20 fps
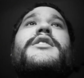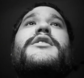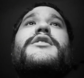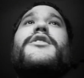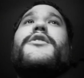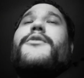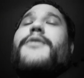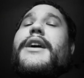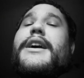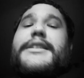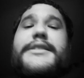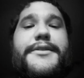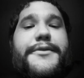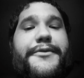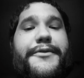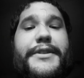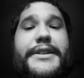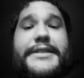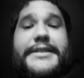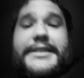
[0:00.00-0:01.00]
the rise of
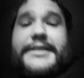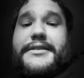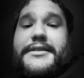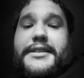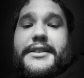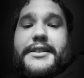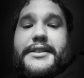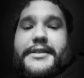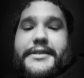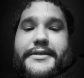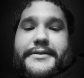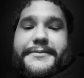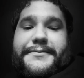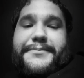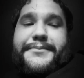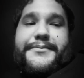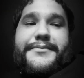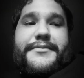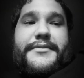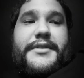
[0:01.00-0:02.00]
Fisk is here.
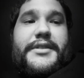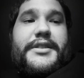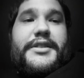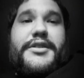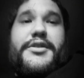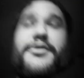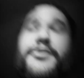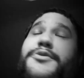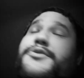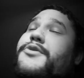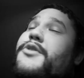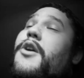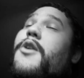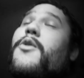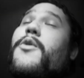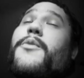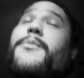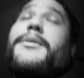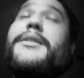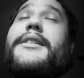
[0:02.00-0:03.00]
You start
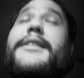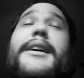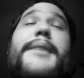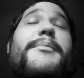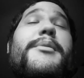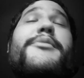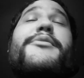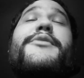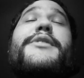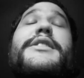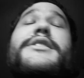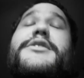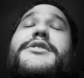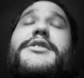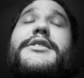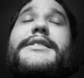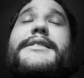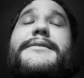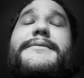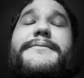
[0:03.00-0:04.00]
with me, I'm going to finish
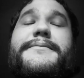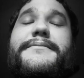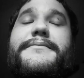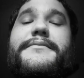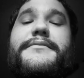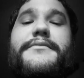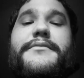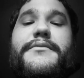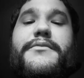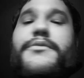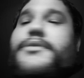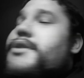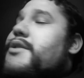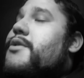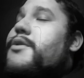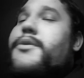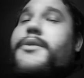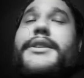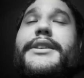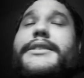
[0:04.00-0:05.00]
it real
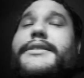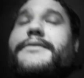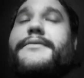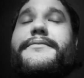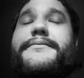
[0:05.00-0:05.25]
quick.